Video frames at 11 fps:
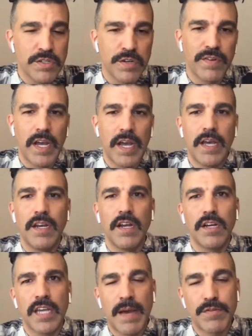overhead
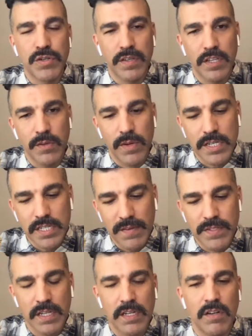capturing the UHF
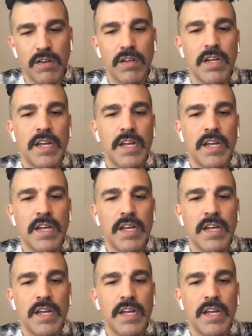signal.